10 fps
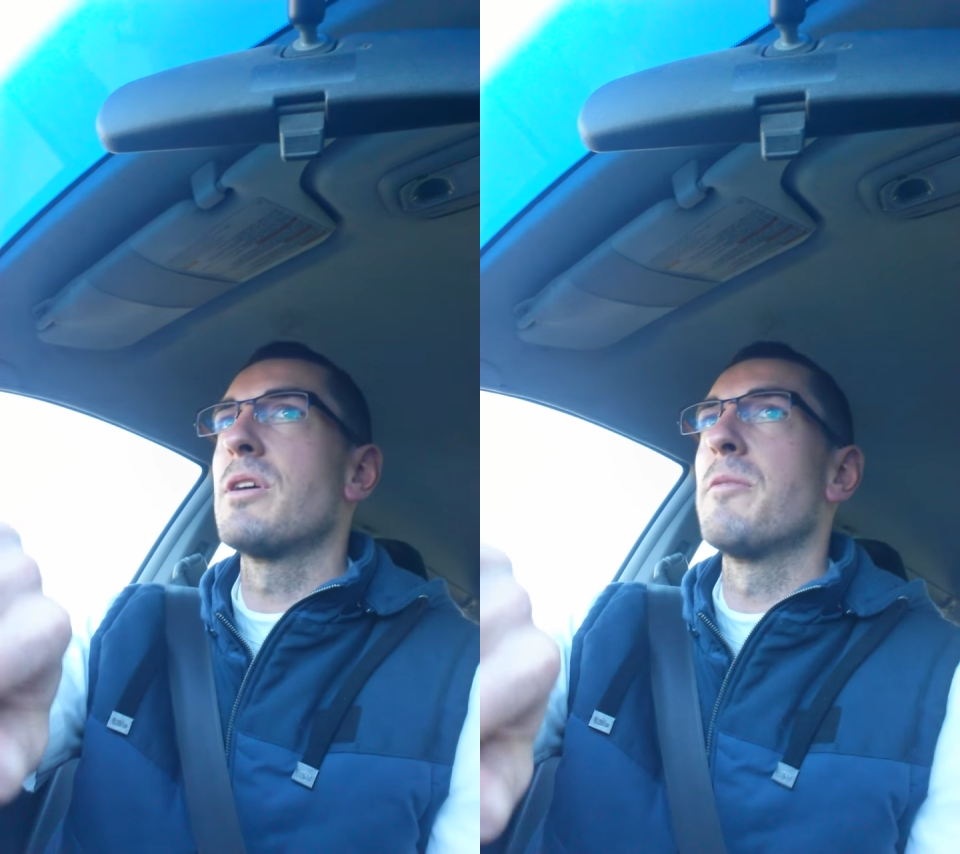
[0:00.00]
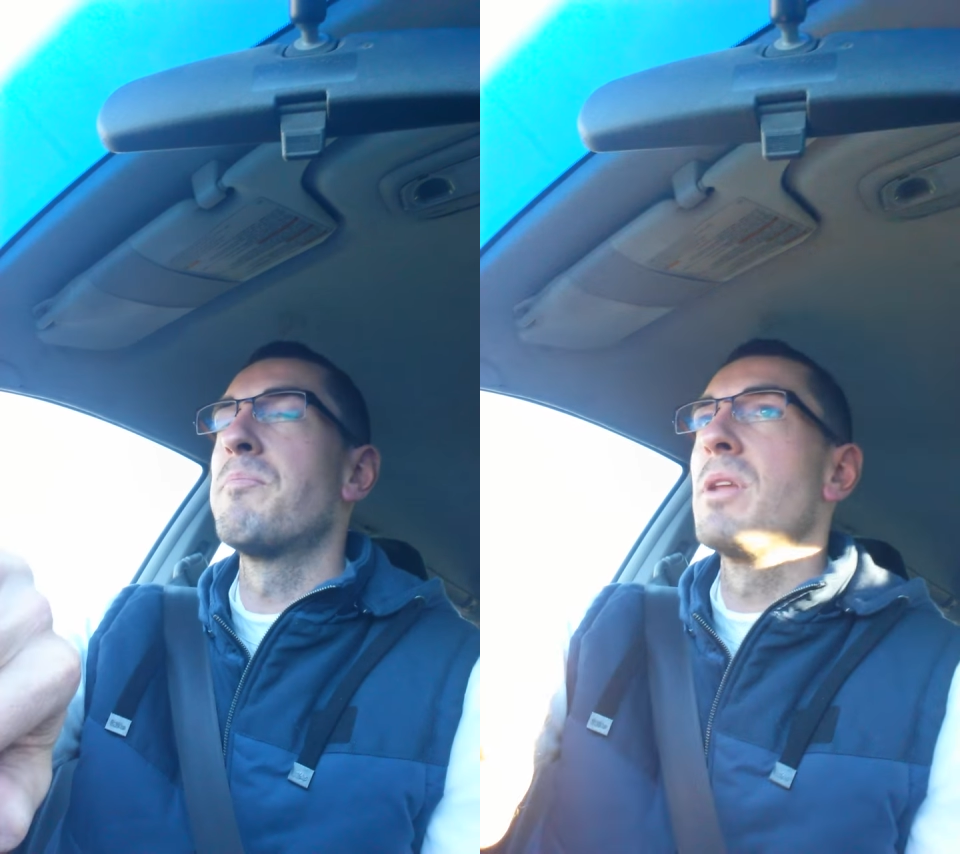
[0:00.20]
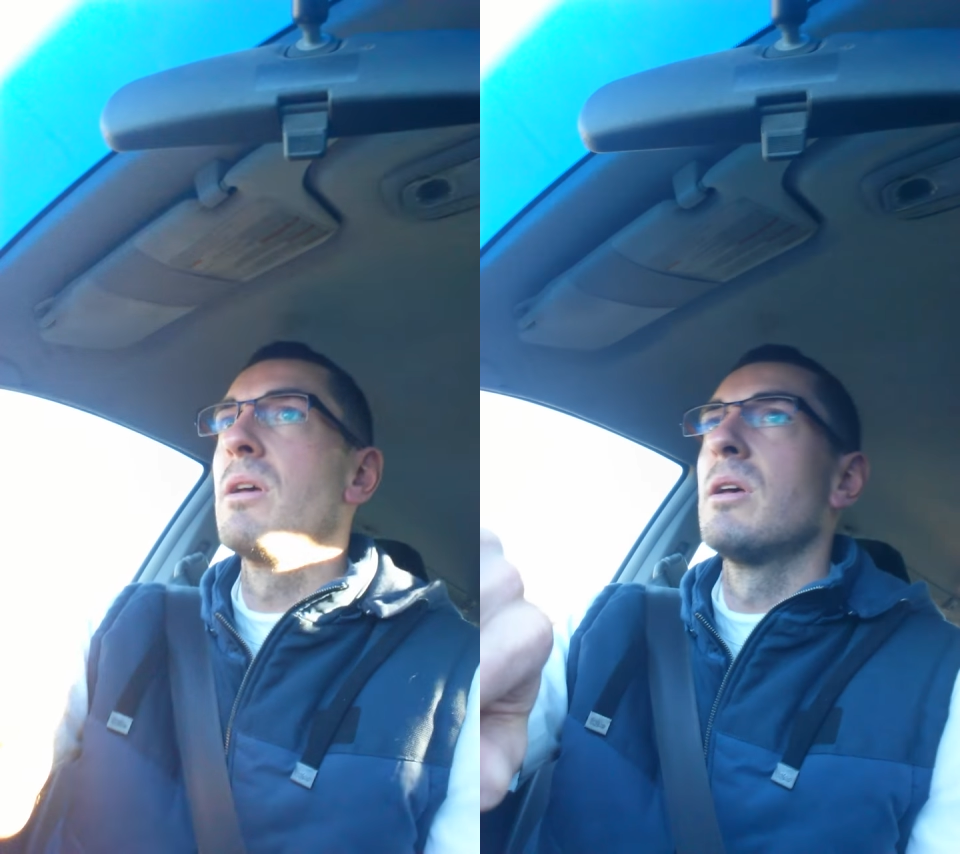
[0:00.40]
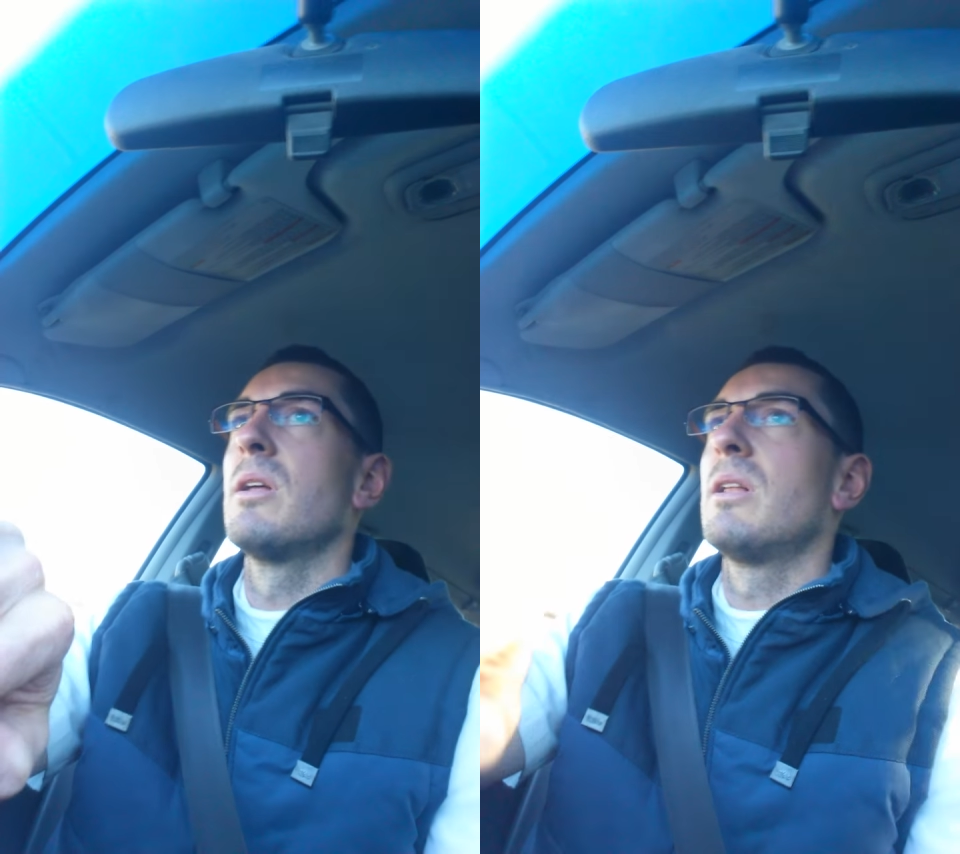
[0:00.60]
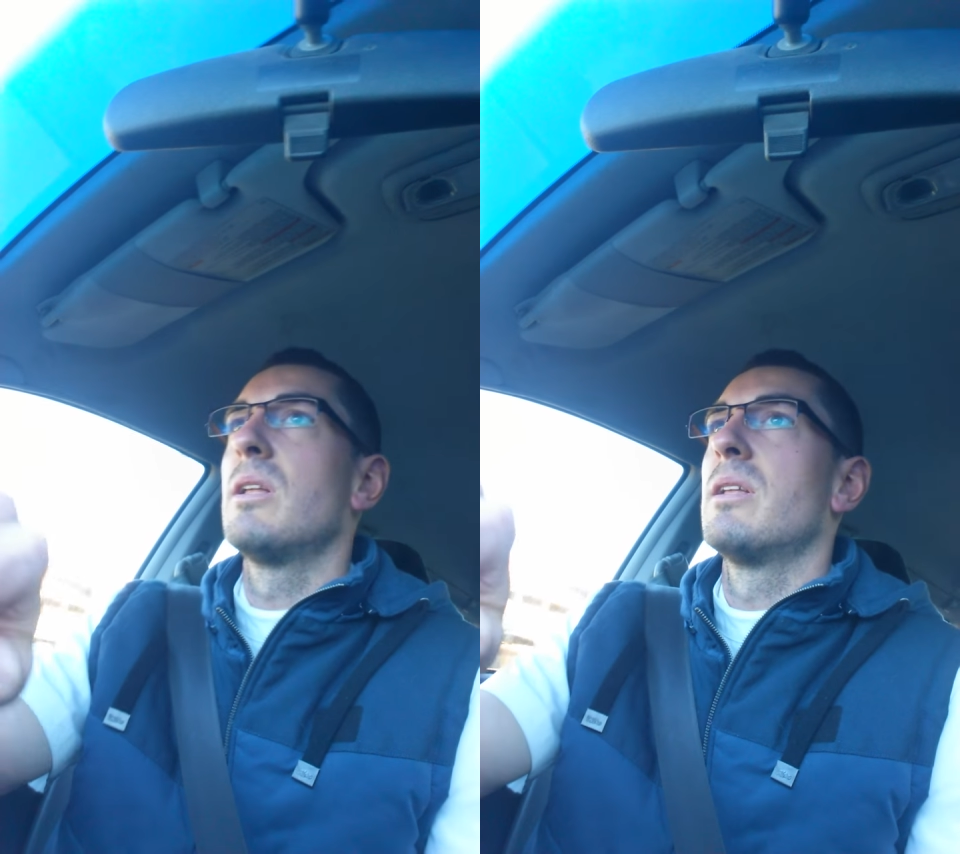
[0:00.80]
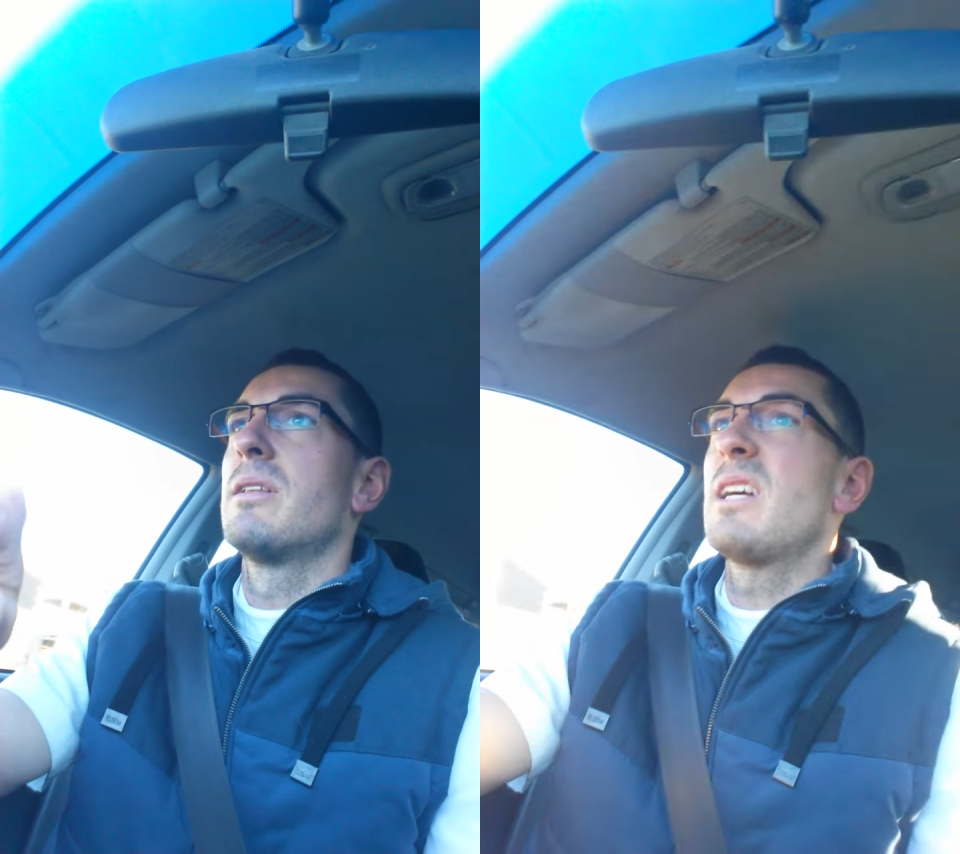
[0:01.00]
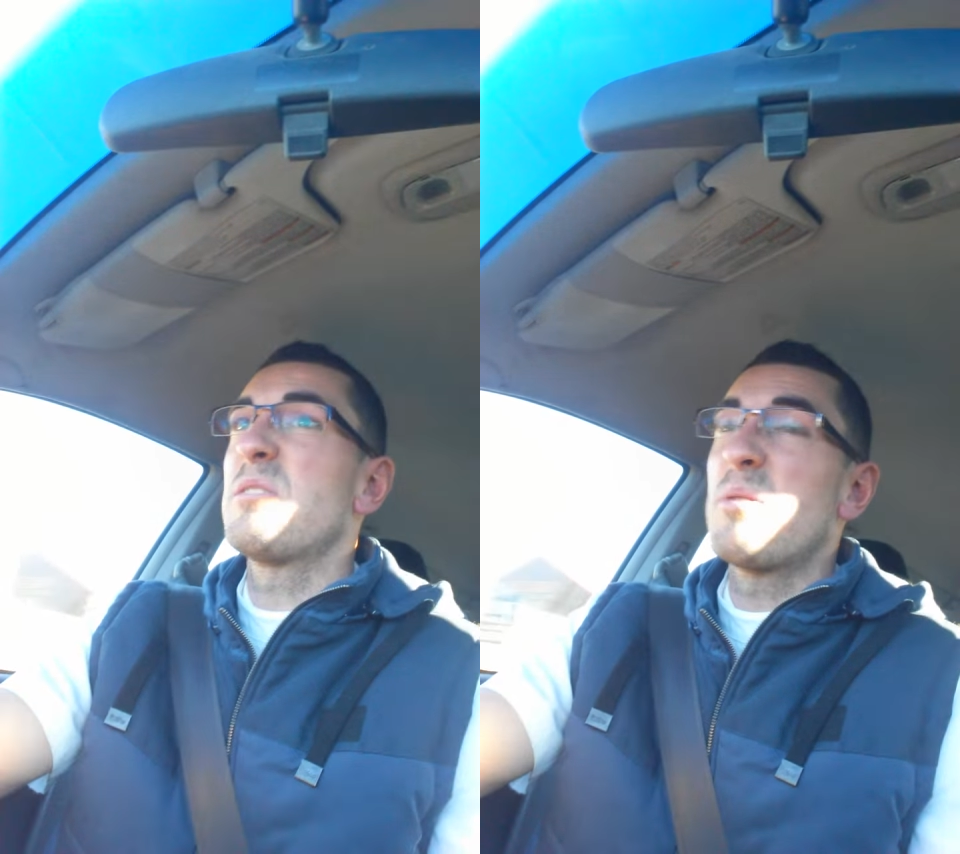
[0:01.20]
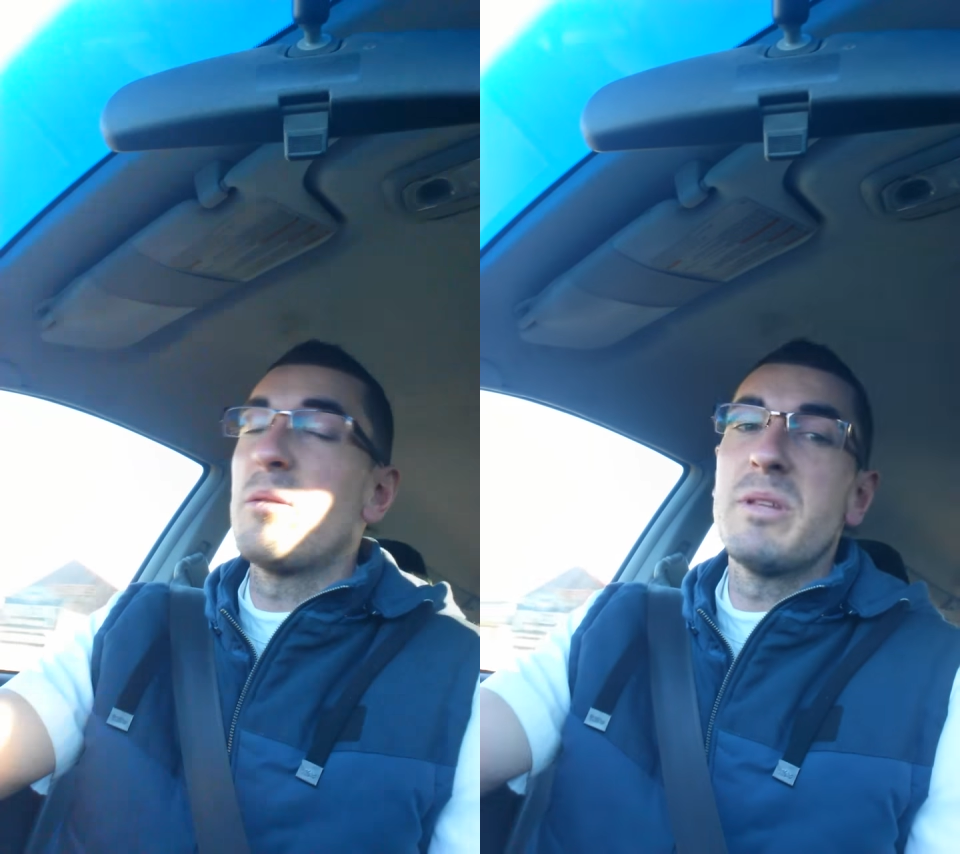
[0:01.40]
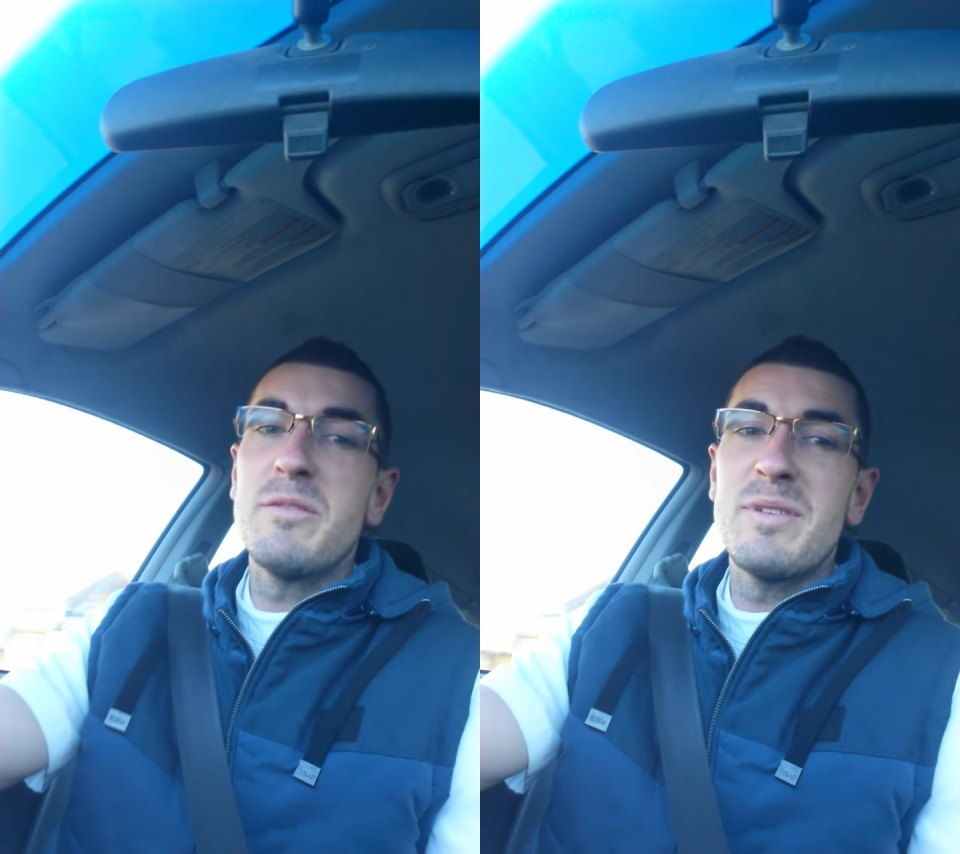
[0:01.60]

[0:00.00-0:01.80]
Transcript: So that's probably